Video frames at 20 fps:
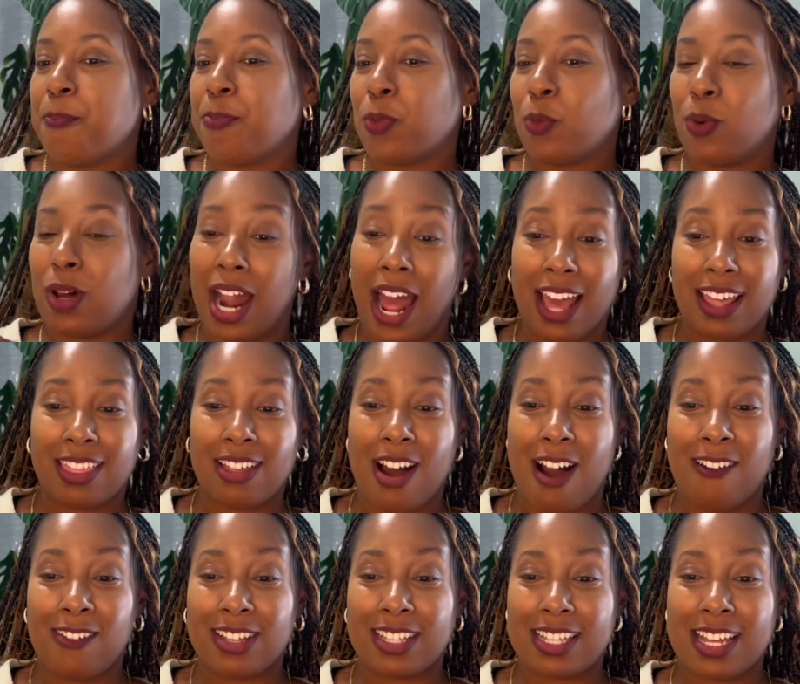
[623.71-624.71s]
What I
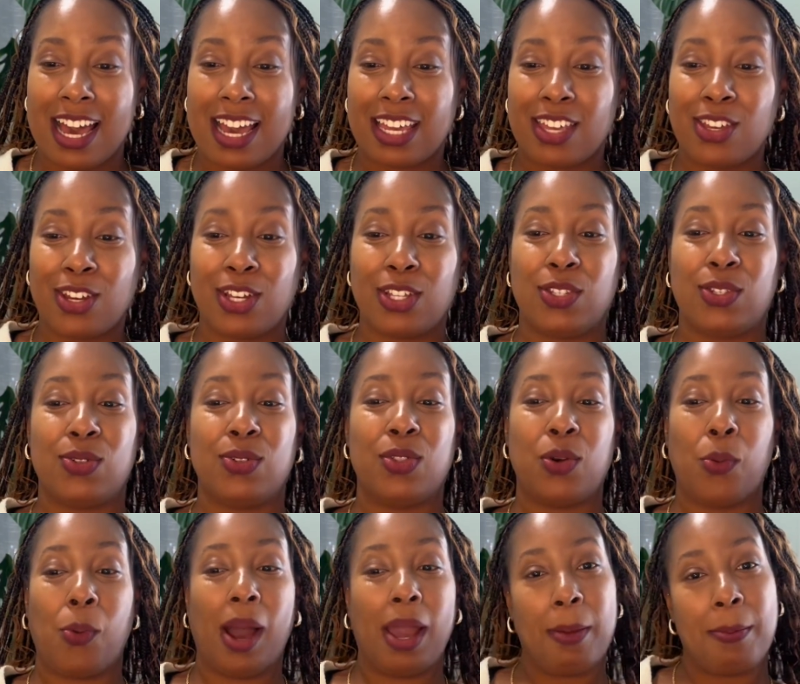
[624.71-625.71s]
thought was, like, you could do the
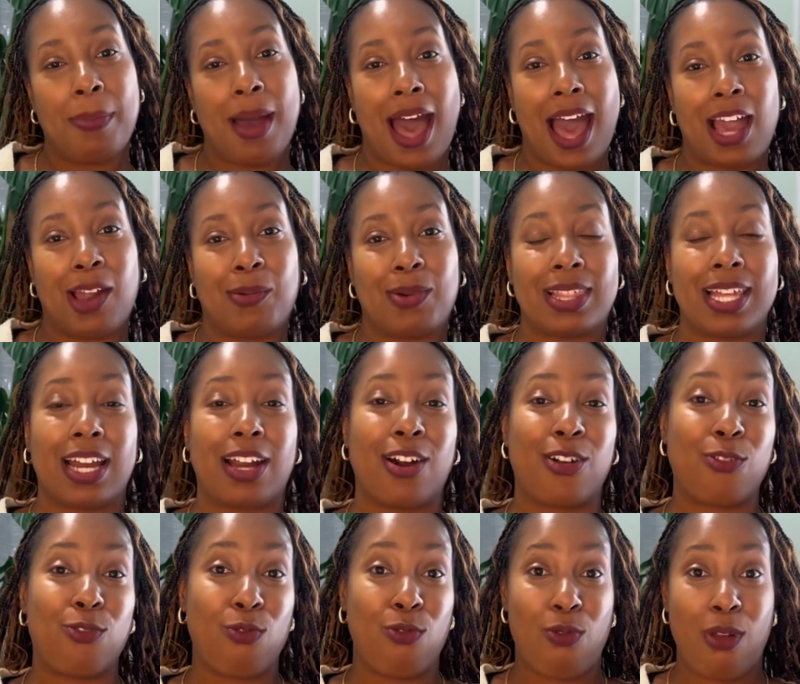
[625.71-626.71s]
white bag with like a
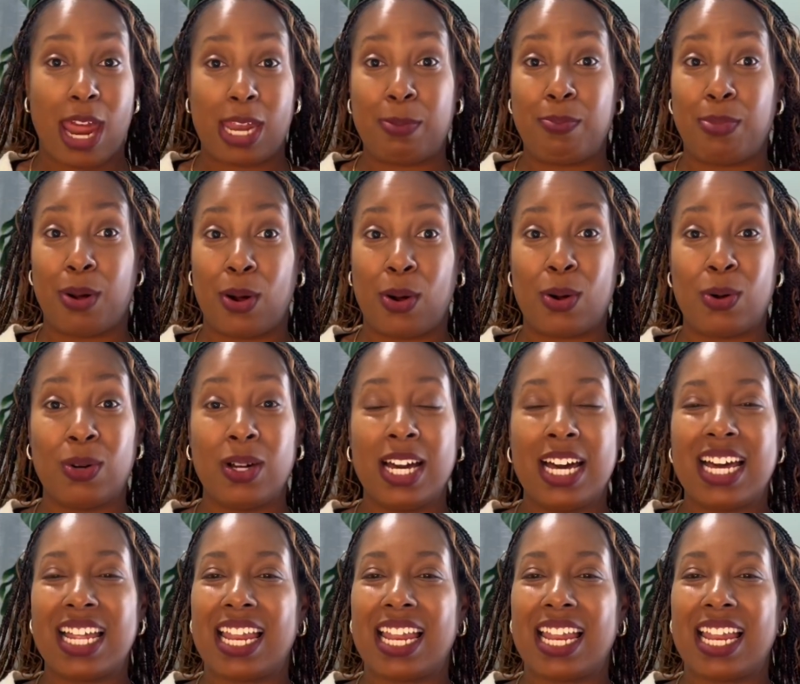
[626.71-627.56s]
red bow,